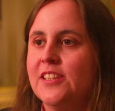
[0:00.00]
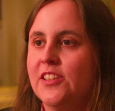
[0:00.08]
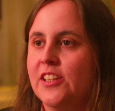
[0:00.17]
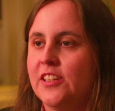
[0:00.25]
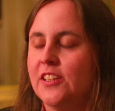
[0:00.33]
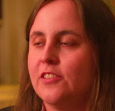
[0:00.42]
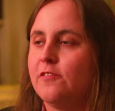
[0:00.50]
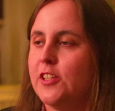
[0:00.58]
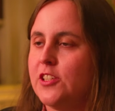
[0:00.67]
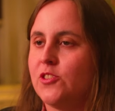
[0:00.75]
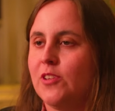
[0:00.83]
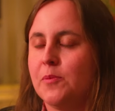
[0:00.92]
the
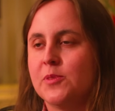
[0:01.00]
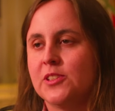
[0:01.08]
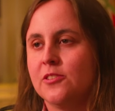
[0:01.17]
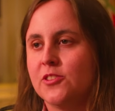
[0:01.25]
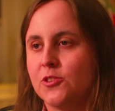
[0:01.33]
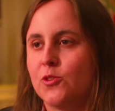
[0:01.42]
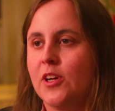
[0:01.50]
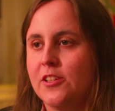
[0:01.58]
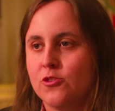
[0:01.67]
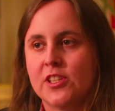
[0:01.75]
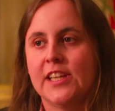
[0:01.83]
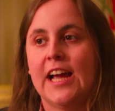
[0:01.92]
first two episodes is quite
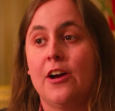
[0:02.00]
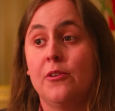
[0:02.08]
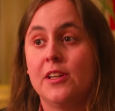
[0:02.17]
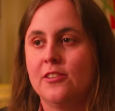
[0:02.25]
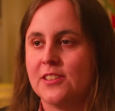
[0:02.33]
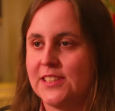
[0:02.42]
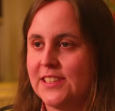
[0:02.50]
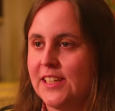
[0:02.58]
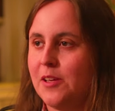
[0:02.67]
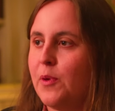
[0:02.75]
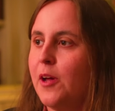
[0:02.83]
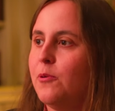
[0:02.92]
interesting how it looks at
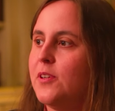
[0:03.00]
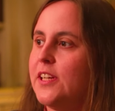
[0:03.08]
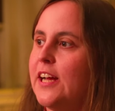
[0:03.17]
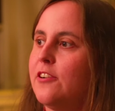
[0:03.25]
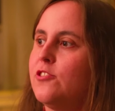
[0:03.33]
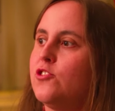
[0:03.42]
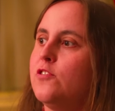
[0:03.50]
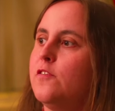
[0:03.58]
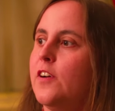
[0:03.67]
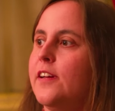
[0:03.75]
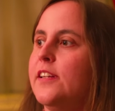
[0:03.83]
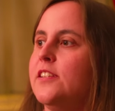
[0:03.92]
it but i wondered how did you
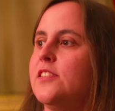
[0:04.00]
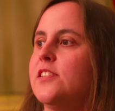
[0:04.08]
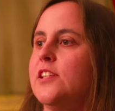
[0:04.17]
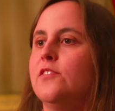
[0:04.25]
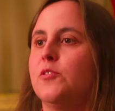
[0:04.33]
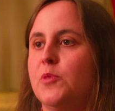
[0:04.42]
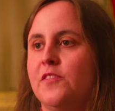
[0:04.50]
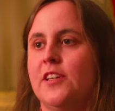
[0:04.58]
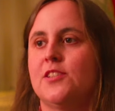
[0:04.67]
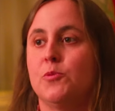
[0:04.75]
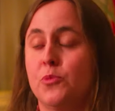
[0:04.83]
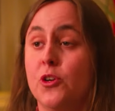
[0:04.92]
find steven
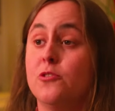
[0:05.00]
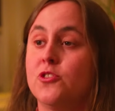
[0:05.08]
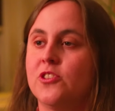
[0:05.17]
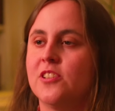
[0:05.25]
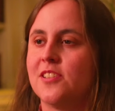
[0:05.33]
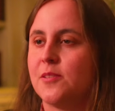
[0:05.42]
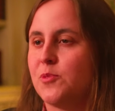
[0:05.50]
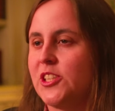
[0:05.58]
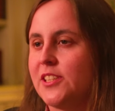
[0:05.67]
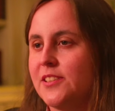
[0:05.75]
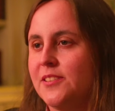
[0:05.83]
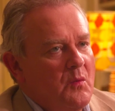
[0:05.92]
moffat's approach to the subject